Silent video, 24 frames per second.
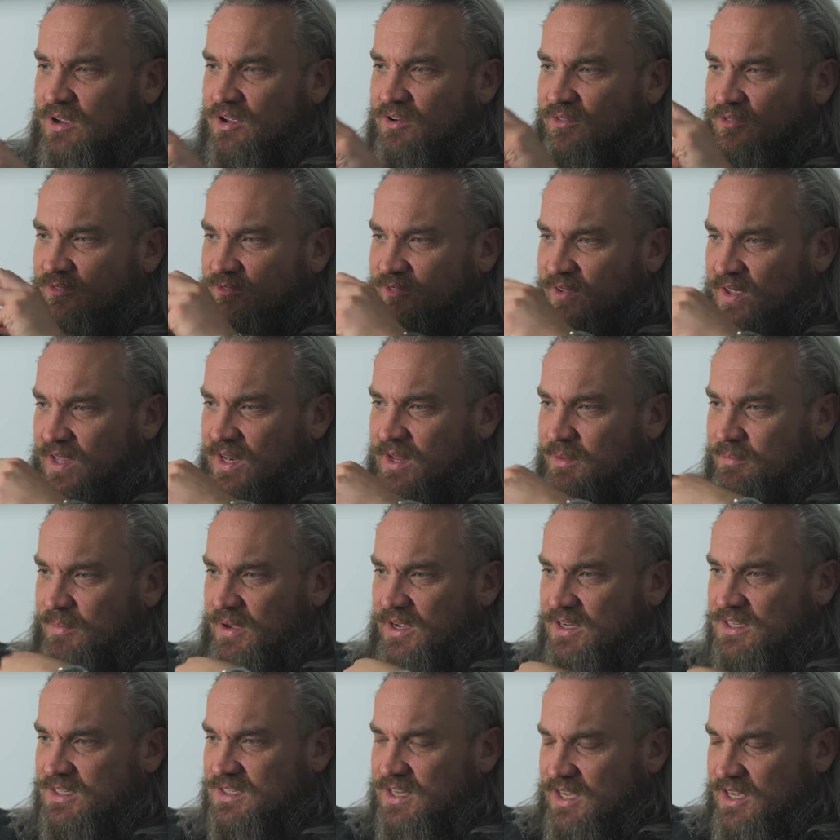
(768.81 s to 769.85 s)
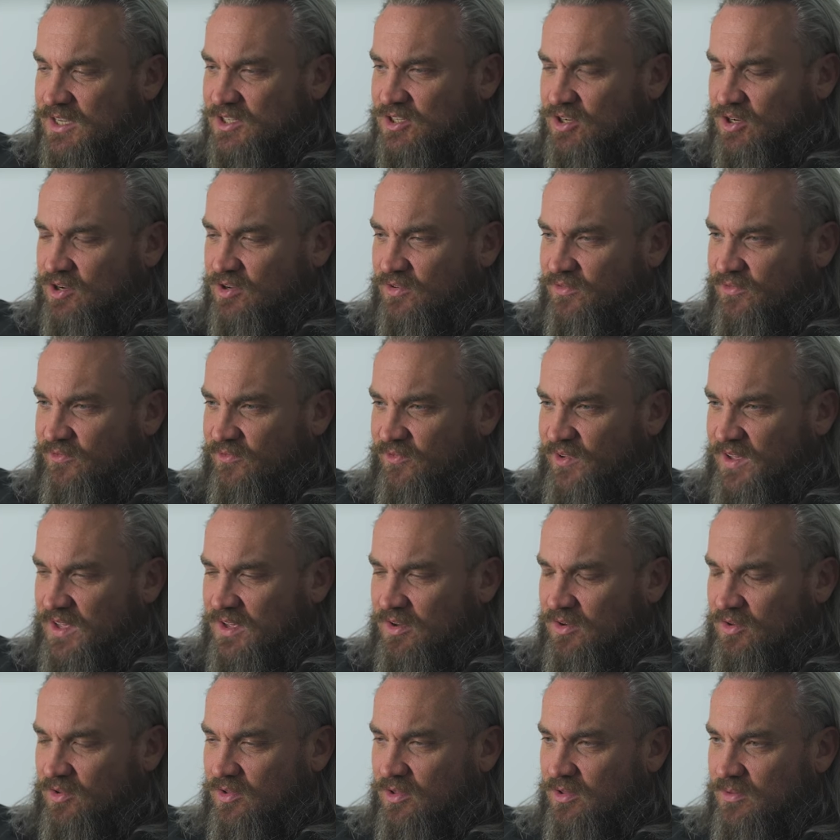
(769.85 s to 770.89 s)
I could feel it backstage. I could
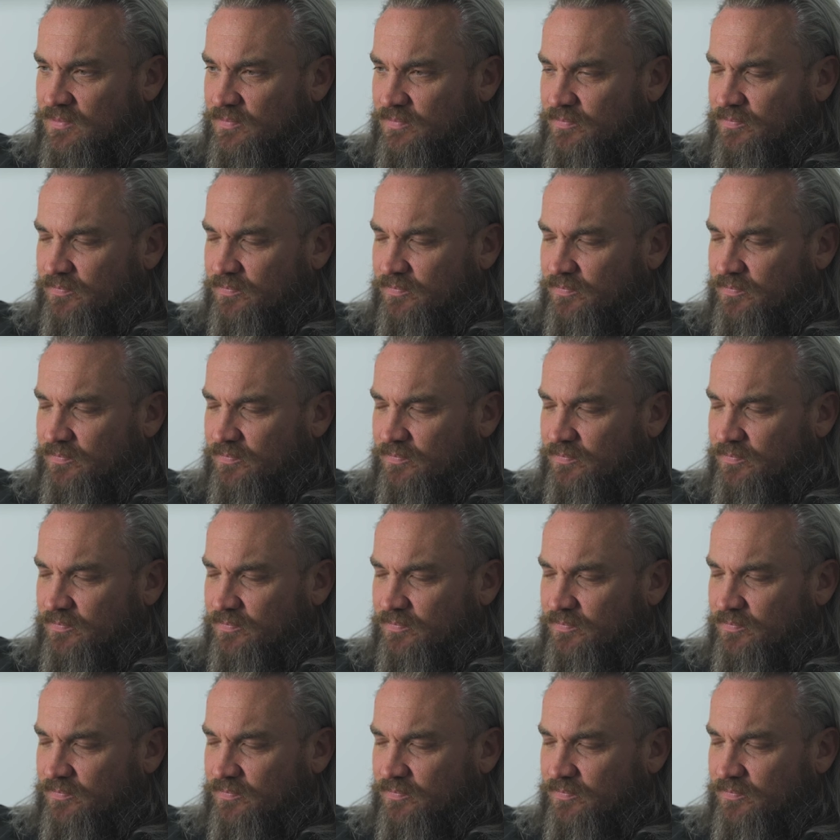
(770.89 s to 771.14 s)
feel,